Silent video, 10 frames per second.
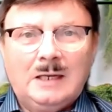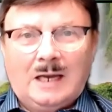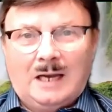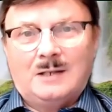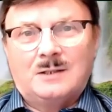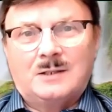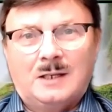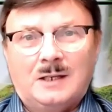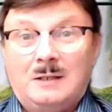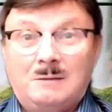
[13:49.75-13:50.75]
And
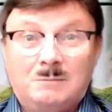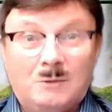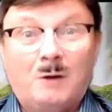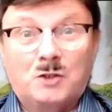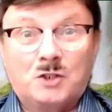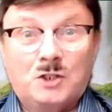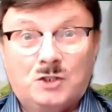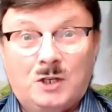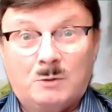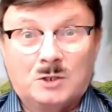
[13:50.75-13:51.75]

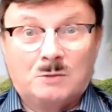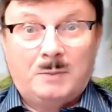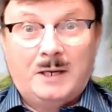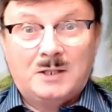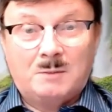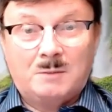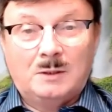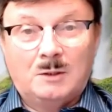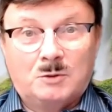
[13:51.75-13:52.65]
she was paying the bills,